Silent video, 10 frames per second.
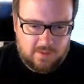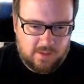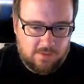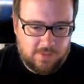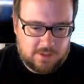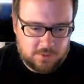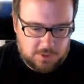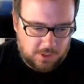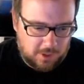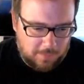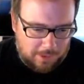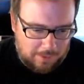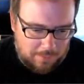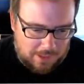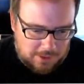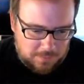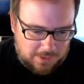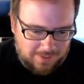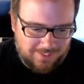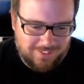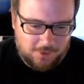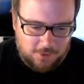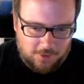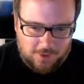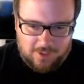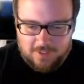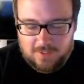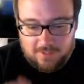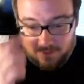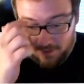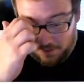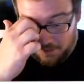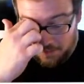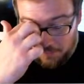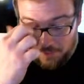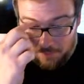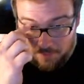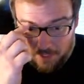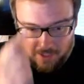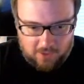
If that's what he's talking about. It may just be another Arcade 1-Up guy.